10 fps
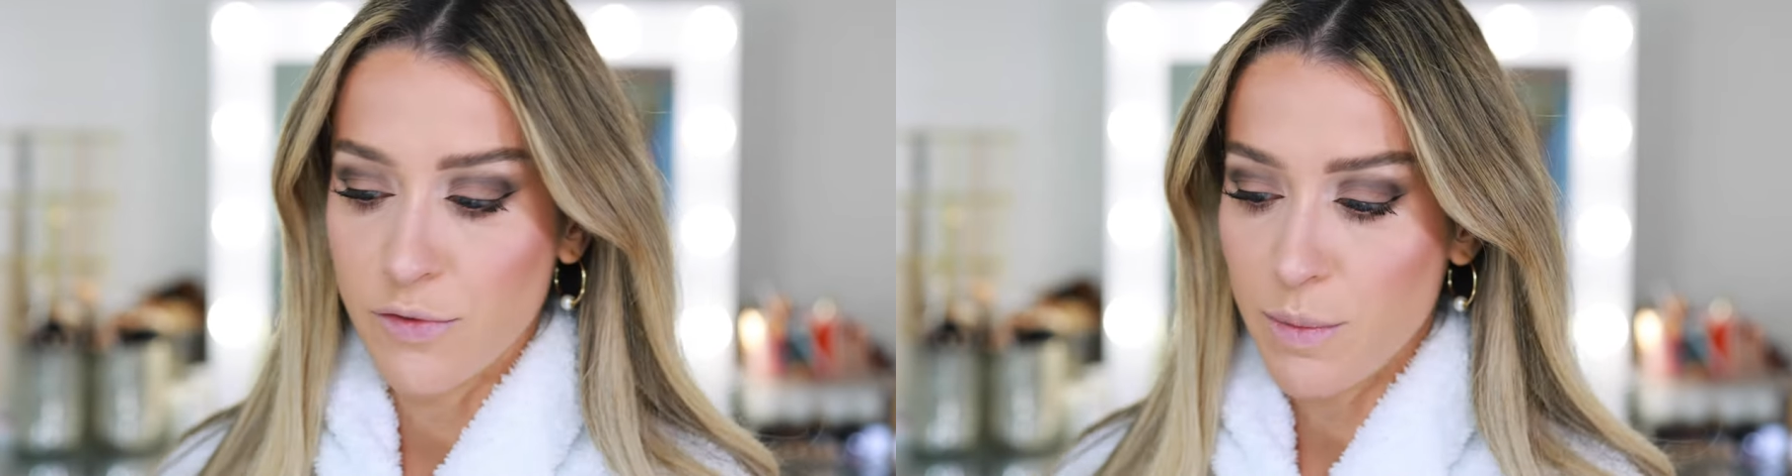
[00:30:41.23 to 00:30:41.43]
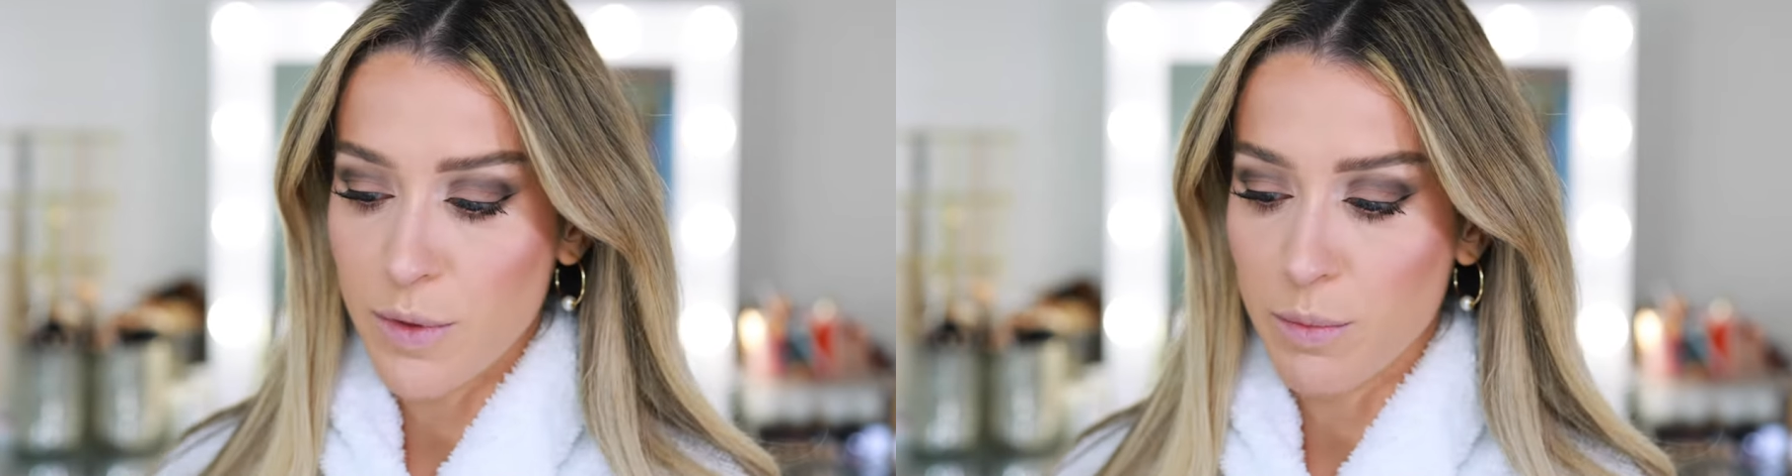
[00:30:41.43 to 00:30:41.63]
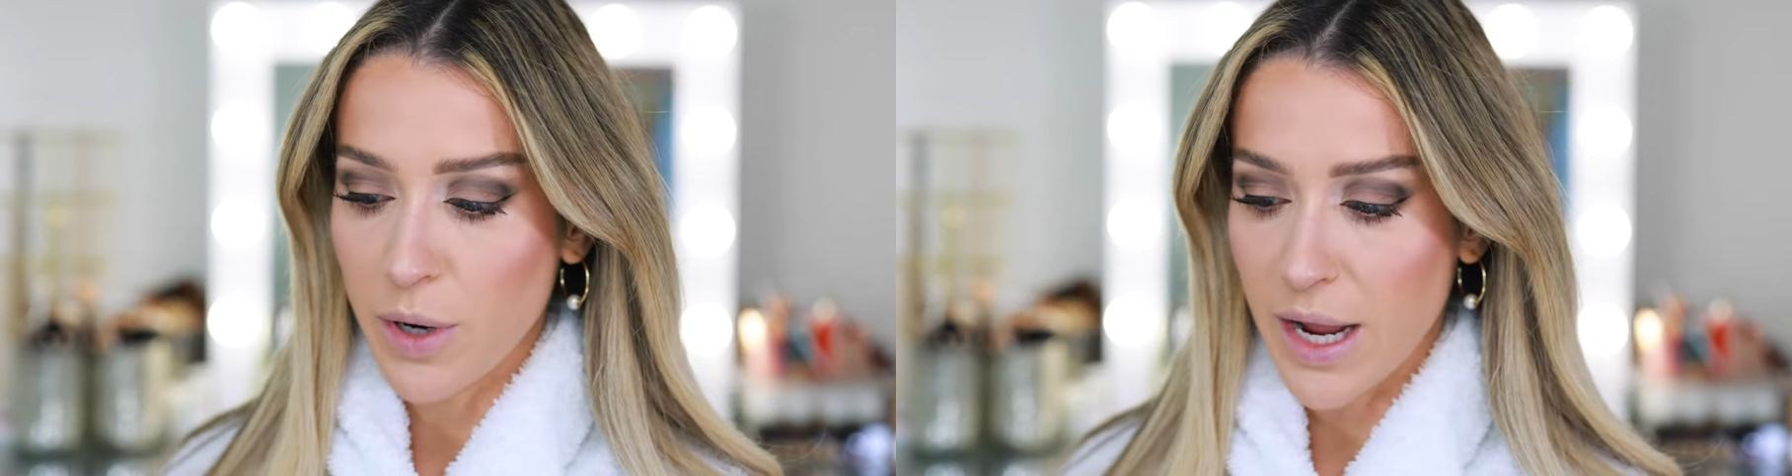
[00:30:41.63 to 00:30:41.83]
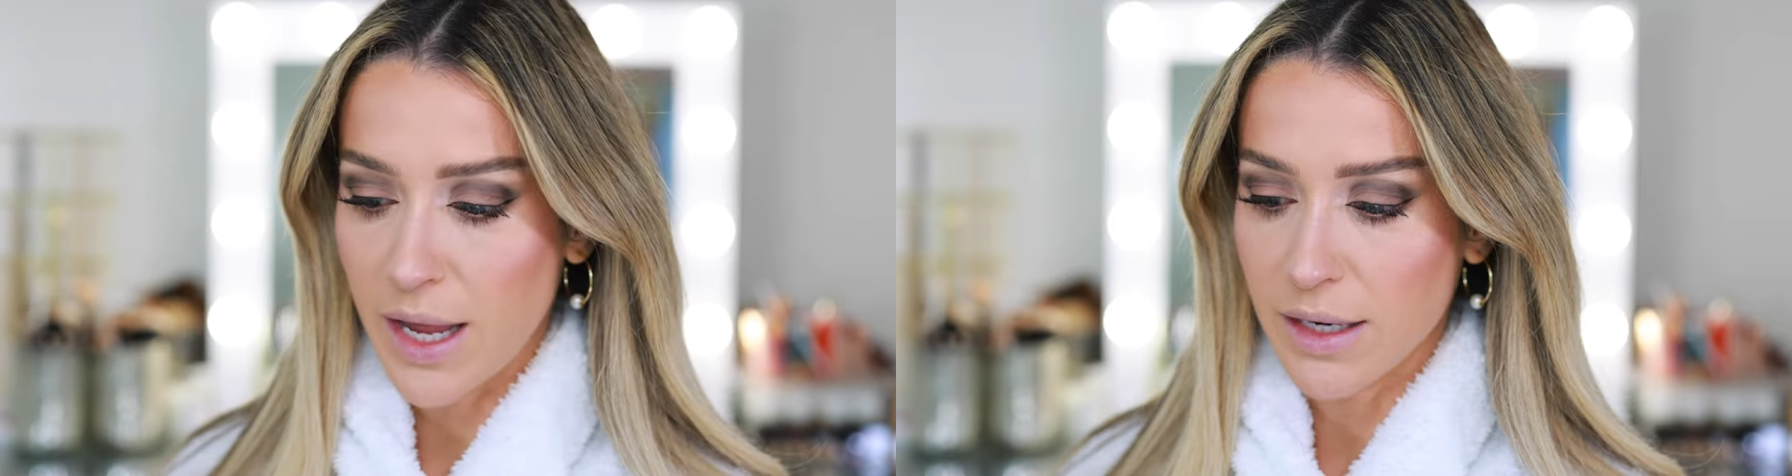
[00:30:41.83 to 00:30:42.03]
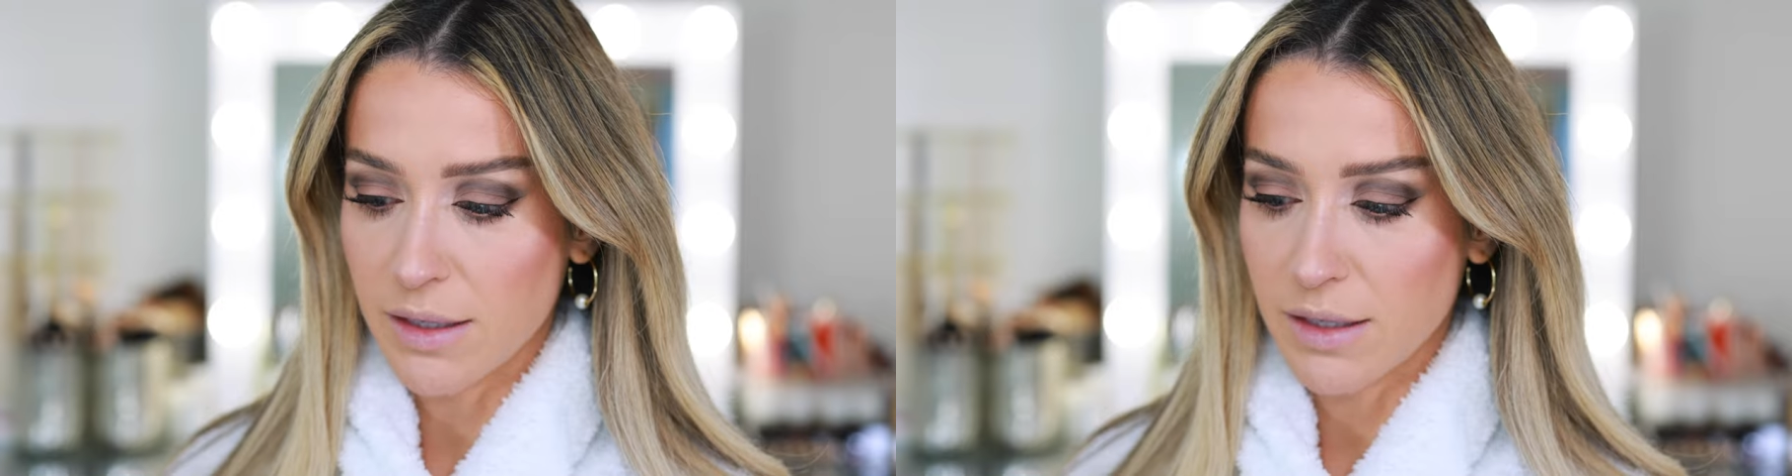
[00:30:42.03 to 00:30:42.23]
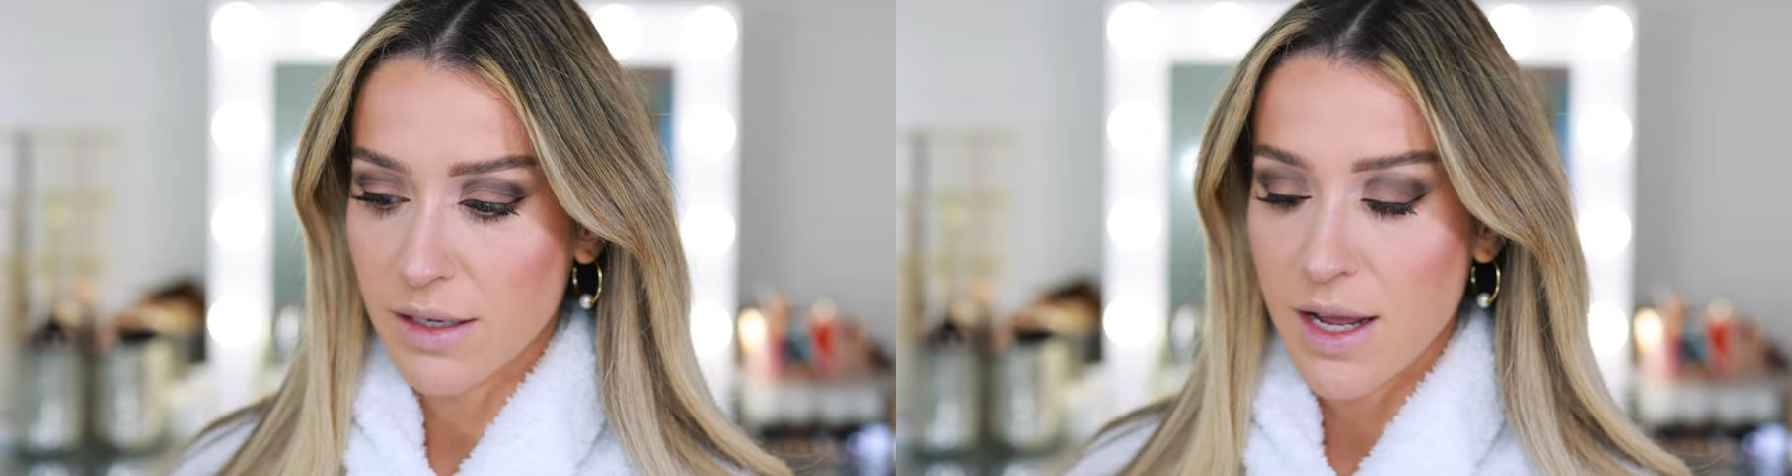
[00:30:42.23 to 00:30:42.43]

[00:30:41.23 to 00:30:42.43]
from the brand.